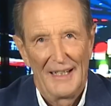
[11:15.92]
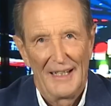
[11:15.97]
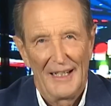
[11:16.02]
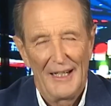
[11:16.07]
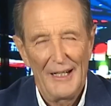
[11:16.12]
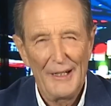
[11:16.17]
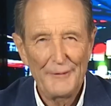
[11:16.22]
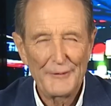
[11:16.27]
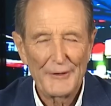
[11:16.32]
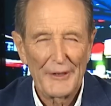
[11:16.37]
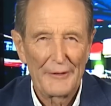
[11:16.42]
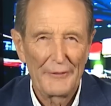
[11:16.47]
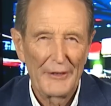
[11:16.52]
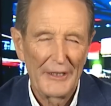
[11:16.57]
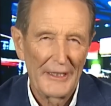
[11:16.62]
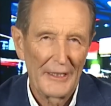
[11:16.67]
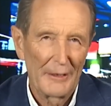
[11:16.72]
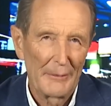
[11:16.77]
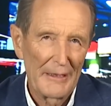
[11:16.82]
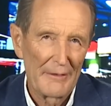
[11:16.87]
After the
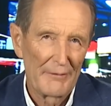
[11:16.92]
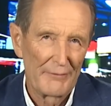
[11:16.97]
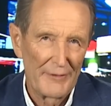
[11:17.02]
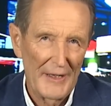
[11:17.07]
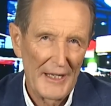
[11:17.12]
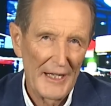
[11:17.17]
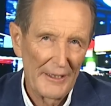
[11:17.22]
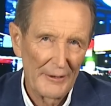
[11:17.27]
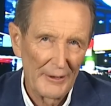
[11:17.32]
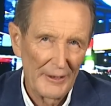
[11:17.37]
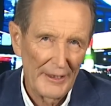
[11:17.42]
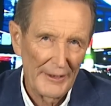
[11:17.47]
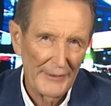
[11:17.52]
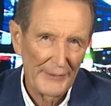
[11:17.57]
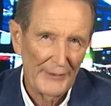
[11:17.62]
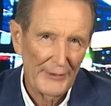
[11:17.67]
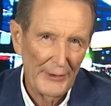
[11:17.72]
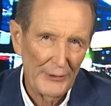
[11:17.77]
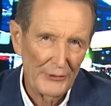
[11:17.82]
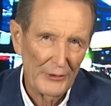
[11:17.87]
video went viral
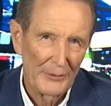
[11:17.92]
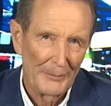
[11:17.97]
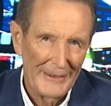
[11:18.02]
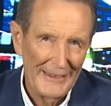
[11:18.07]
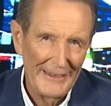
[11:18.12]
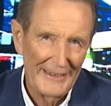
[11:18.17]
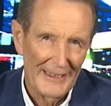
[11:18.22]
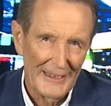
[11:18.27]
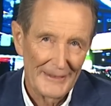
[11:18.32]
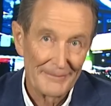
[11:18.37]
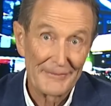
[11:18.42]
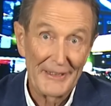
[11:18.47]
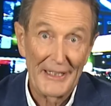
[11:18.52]
on social media,